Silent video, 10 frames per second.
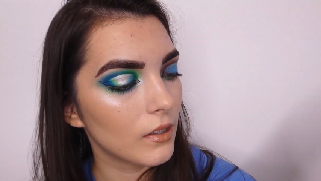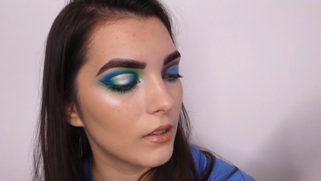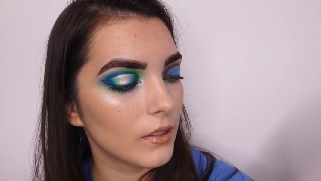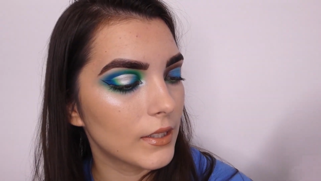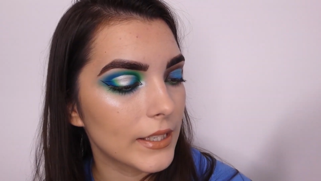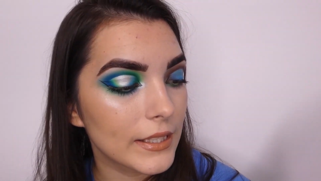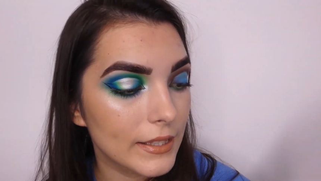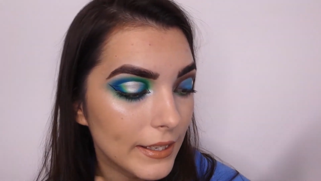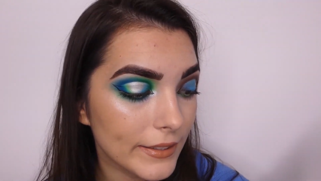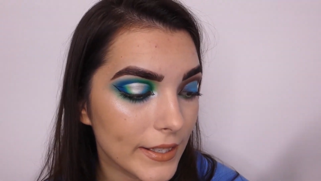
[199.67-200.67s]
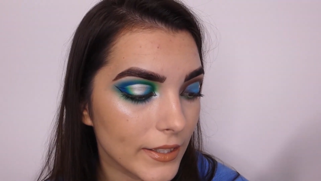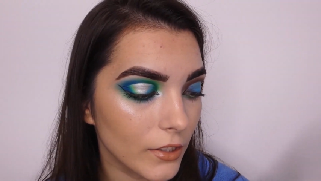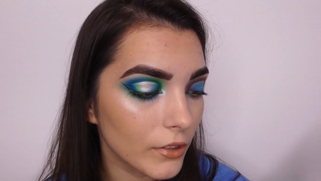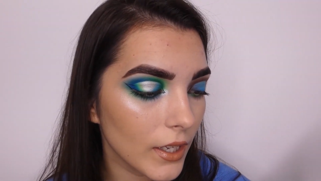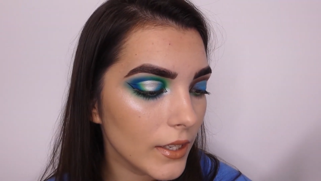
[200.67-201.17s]
It says it's not tested
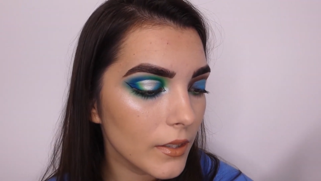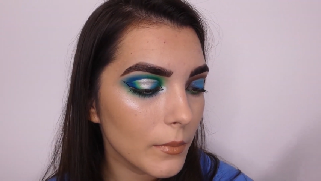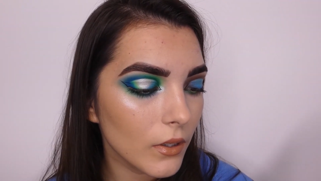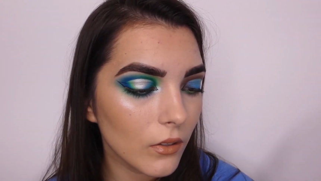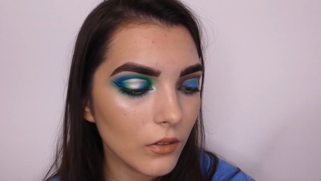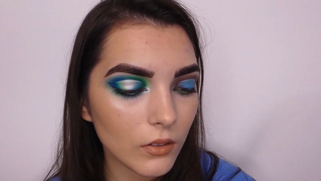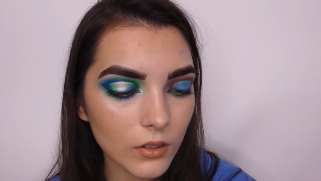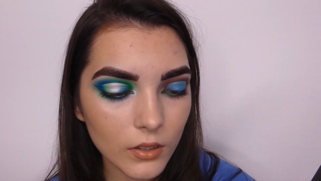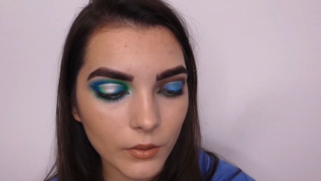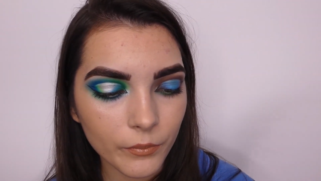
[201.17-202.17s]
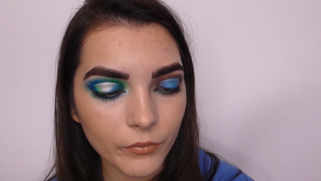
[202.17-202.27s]
on animals.